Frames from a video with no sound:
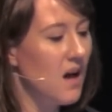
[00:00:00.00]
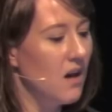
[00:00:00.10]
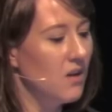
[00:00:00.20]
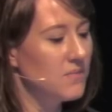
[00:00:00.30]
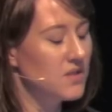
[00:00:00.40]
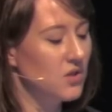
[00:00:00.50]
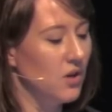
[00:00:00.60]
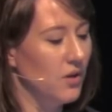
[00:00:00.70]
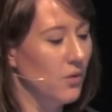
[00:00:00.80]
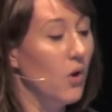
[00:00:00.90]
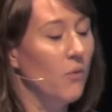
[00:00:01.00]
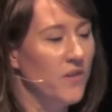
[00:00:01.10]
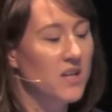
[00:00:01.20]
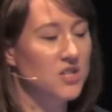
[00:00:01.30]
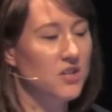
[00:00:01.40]
Well,
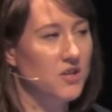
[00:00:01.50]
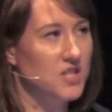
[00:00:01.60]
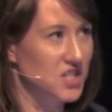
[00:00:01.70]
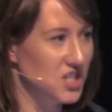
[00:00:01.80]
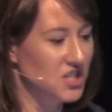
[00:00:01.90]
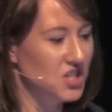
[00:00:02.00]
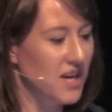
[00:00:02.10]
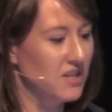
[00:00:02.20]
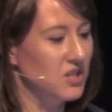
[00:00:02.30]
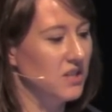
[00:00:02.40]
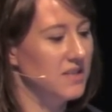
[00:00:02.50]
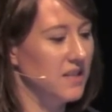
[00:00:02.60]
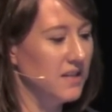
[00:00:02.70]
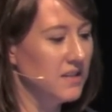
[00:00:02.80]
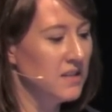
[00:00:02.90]
version negotiation is checked, shall I
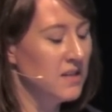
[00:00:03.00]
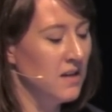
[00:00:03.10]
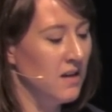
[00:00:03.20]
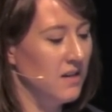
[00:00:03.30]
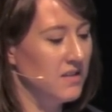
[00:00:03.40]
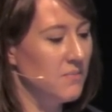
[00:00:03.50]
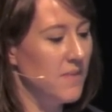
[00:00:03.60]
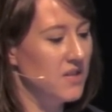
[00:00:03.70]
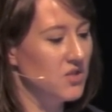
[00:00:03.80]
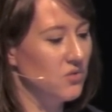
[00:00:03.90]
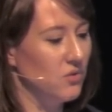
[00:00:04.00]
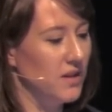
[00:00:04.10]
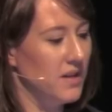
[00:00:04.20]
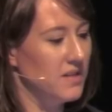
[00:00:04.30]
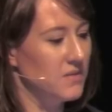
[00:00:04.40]
say, to make sure
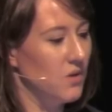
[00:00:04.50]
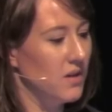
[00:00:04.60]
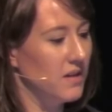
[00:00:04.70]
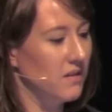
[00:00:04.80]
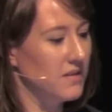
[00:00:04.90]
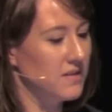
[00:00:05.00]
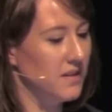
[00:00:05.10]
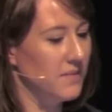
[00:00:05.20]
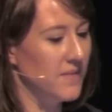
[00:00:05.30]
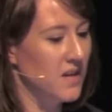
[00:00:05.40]
that it is working nicely.